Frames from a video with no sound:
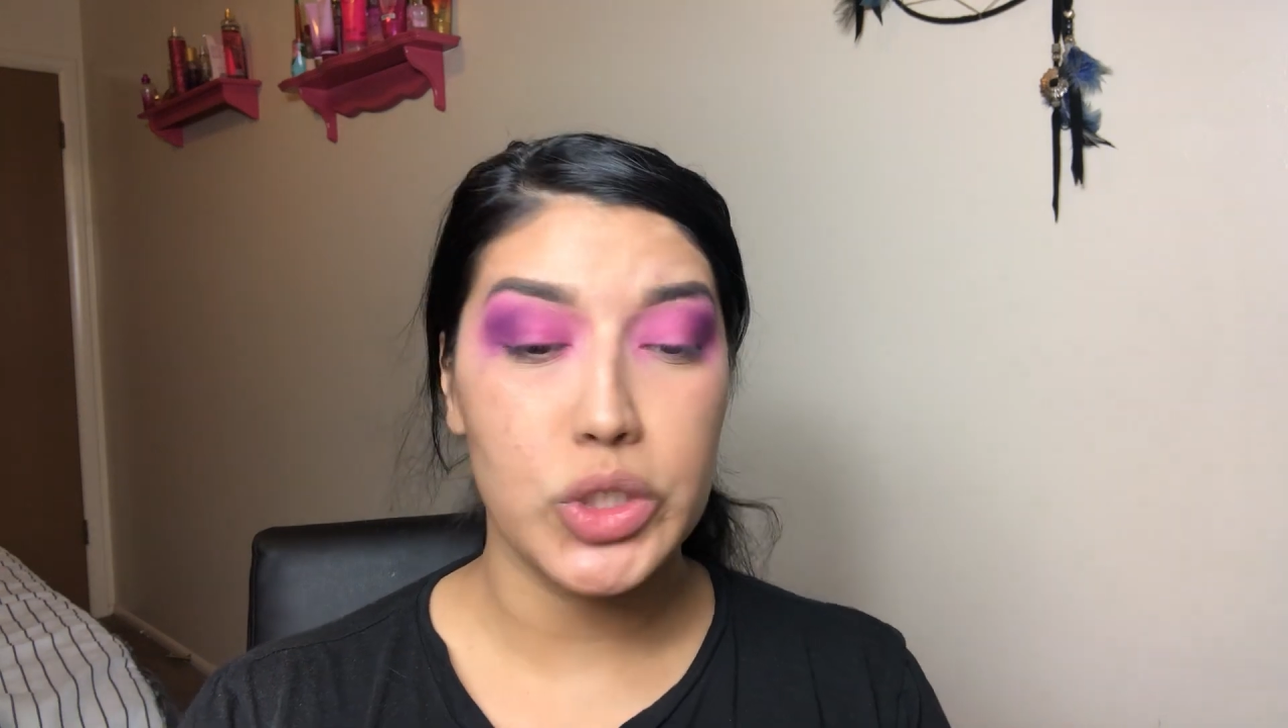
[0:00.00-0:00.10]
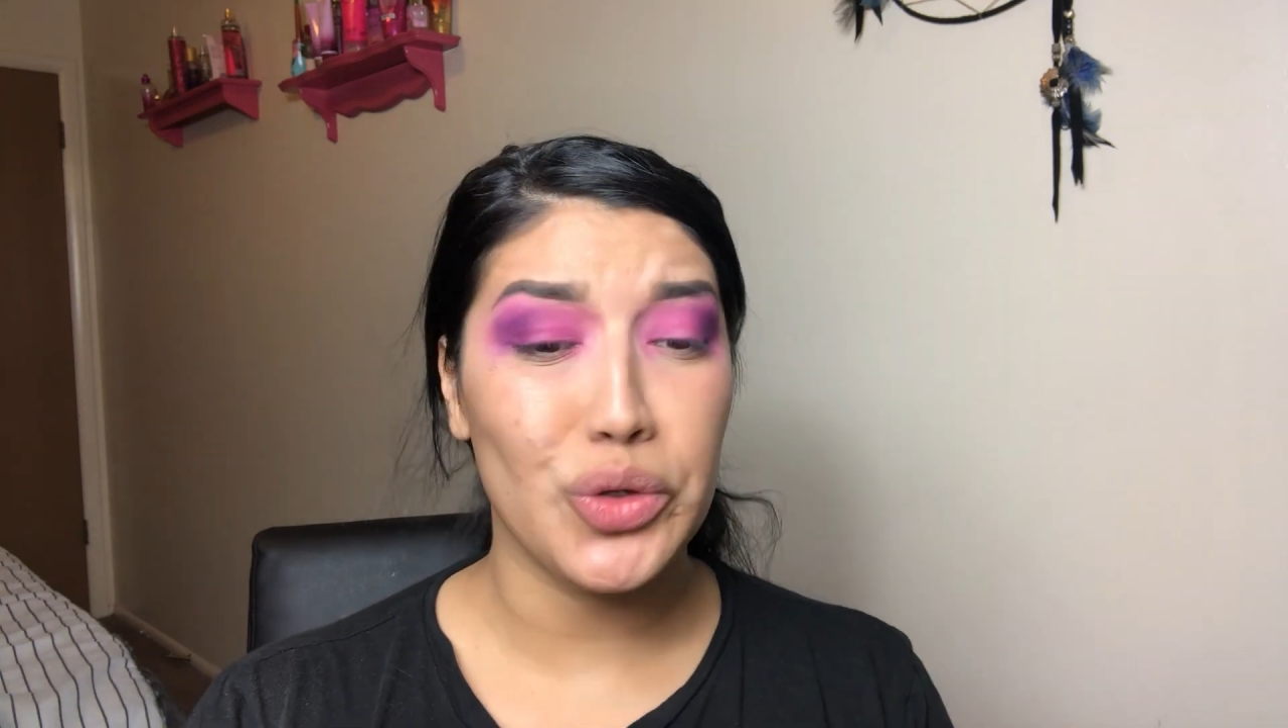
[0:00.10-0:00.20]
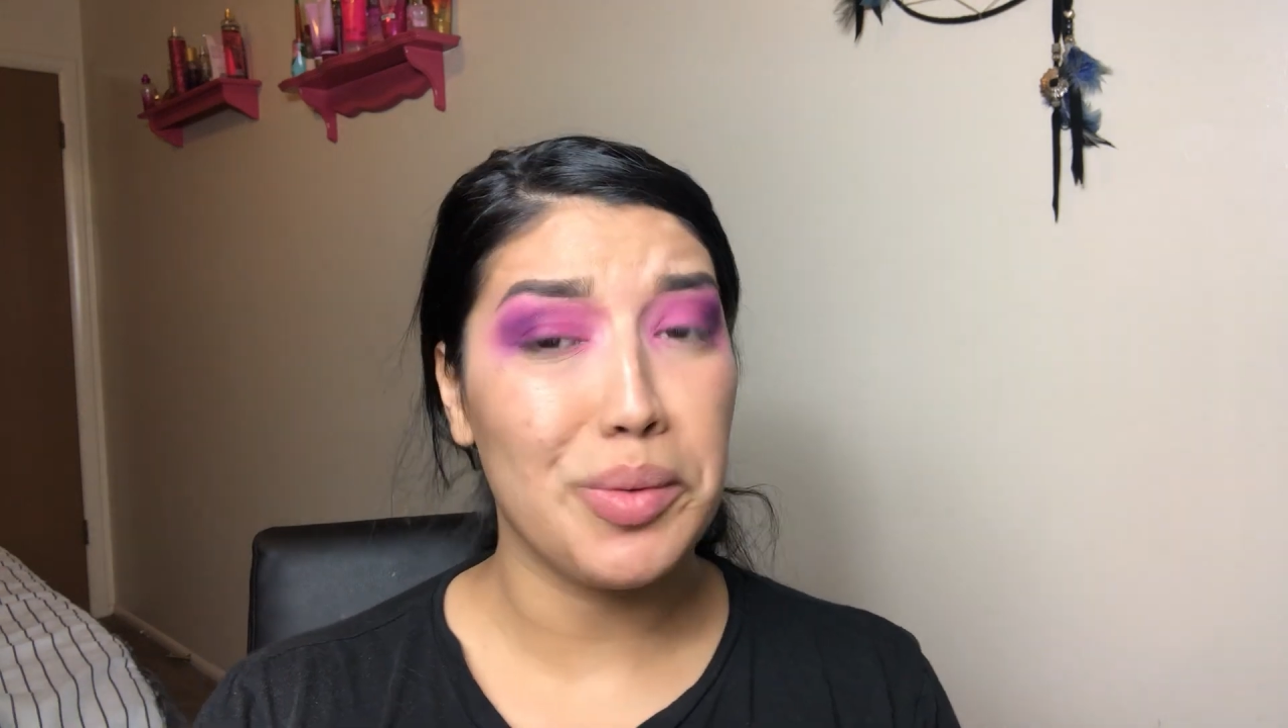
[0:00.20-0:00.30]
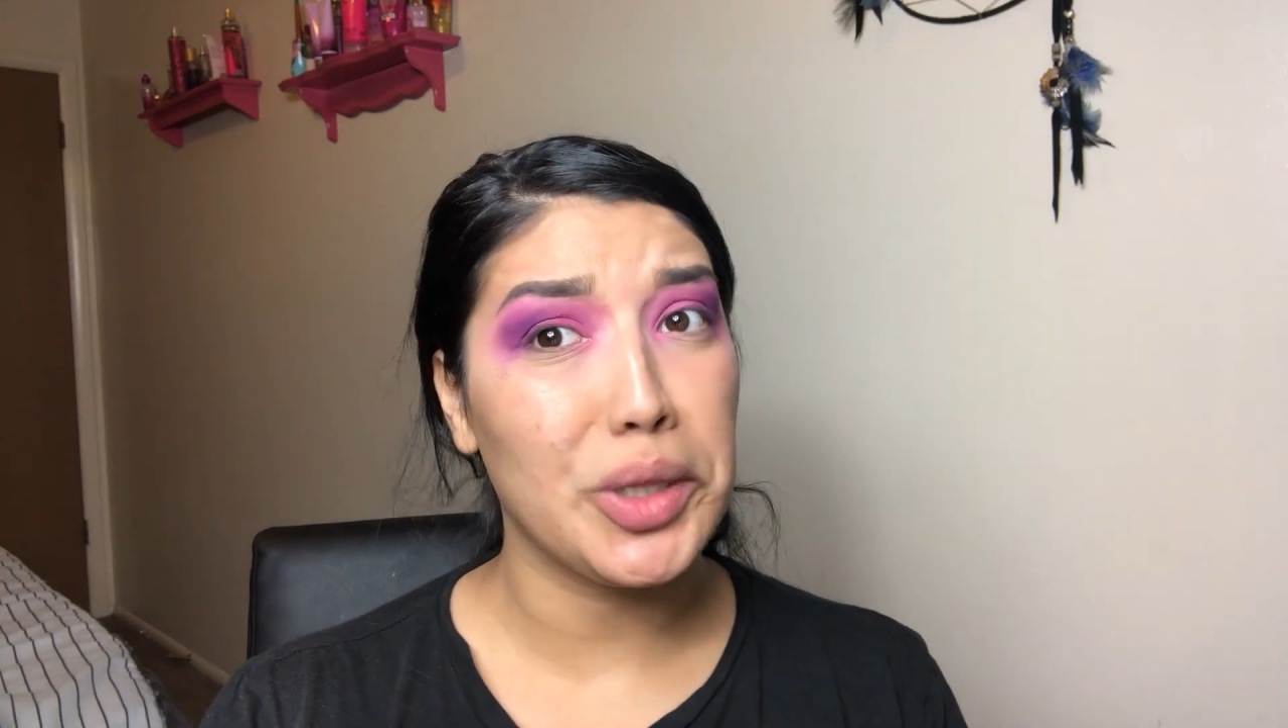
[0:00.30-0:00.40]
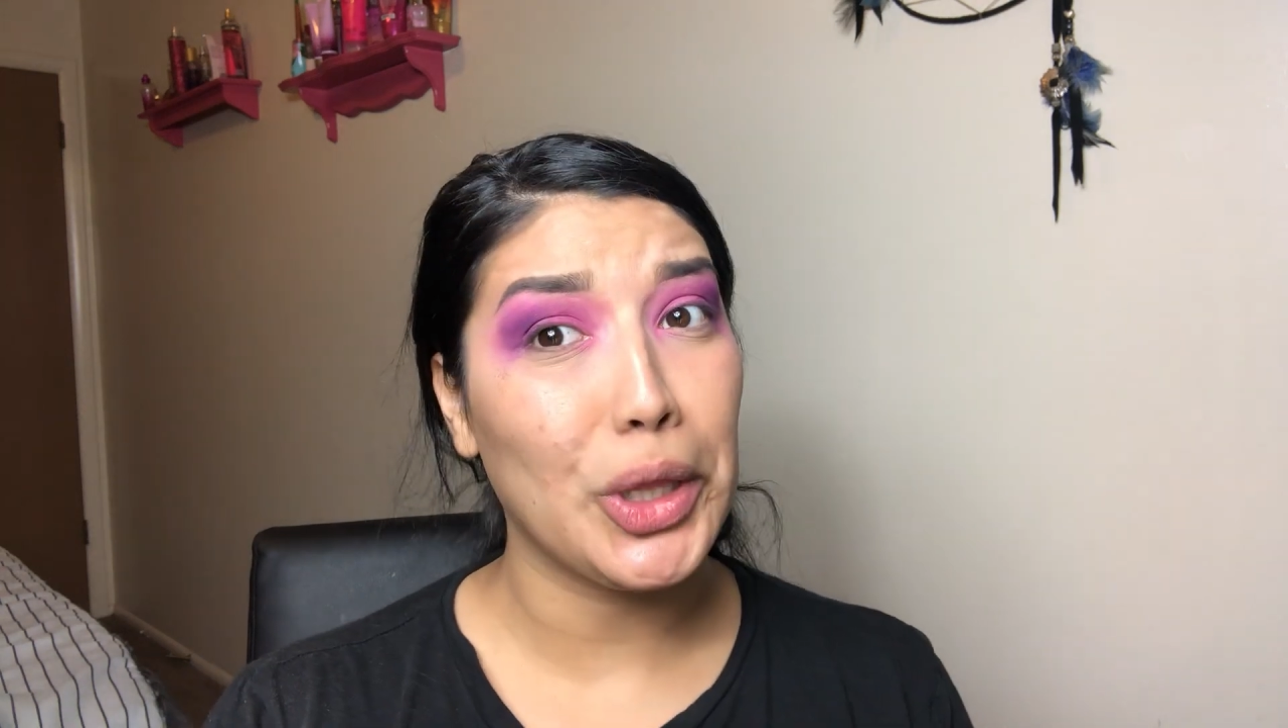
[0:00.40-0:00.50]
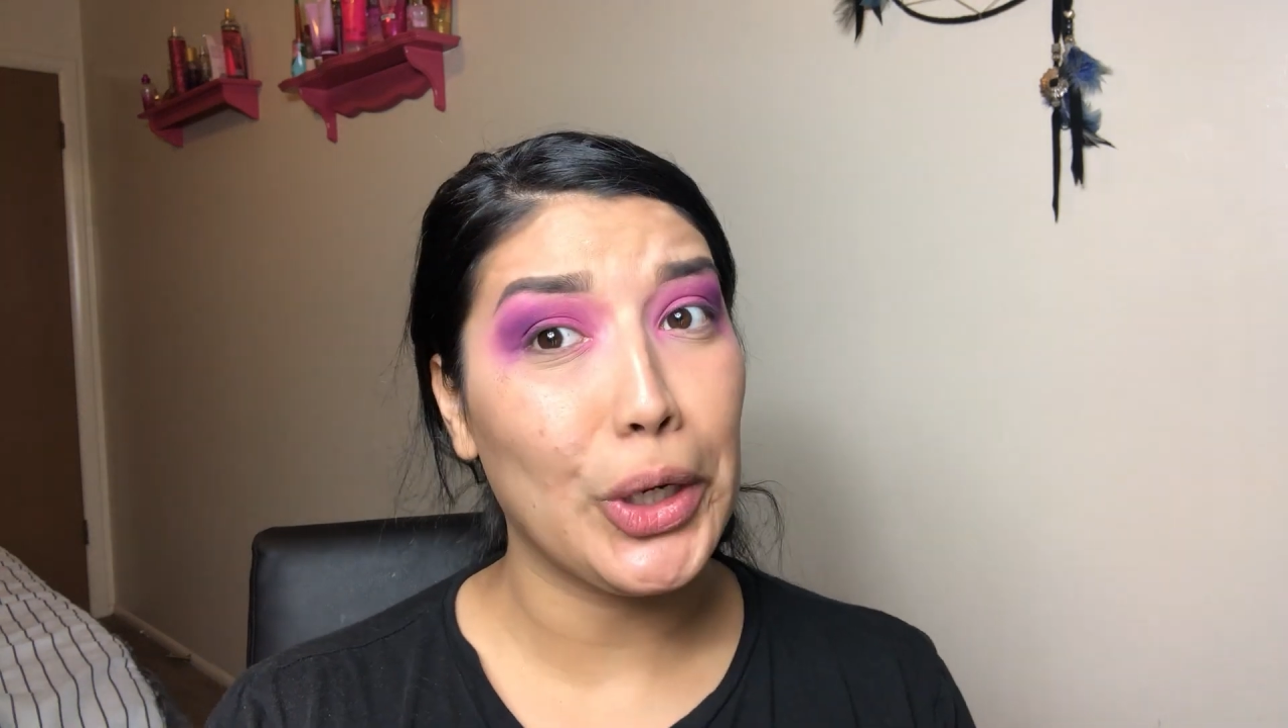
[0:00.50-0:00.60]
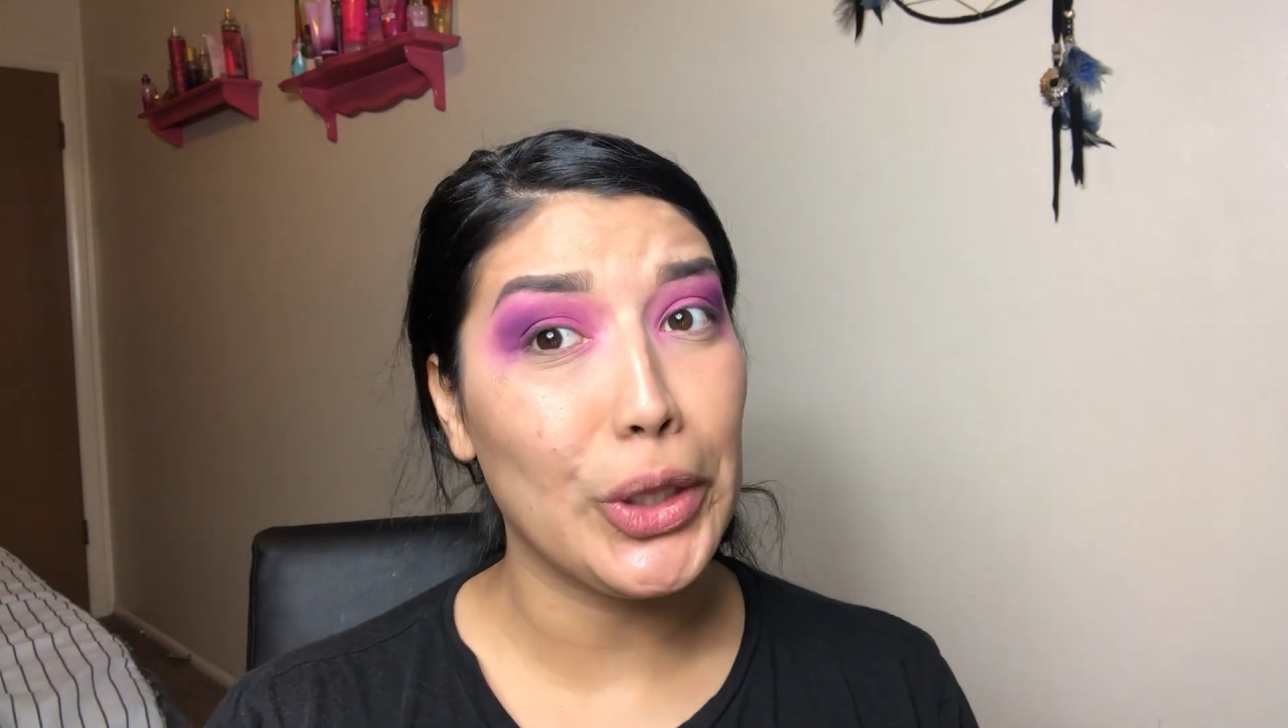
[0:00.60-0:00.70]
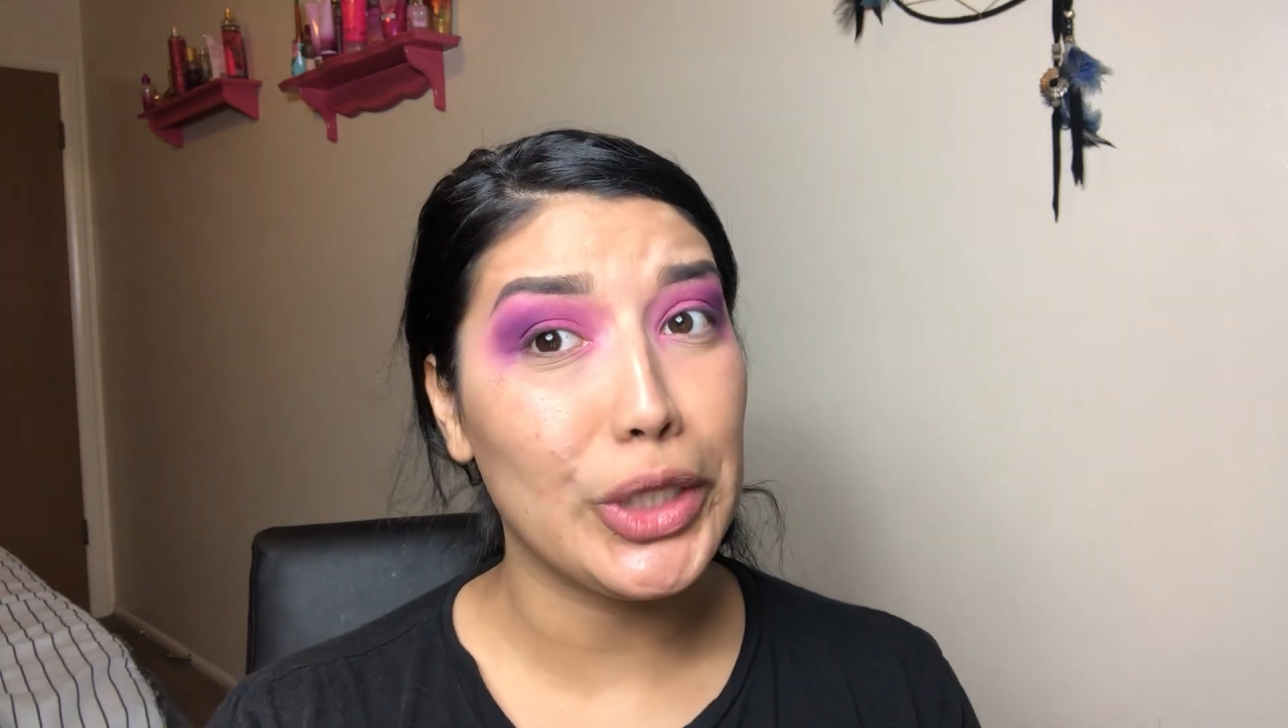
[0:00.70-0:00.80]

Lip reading: so I'm a little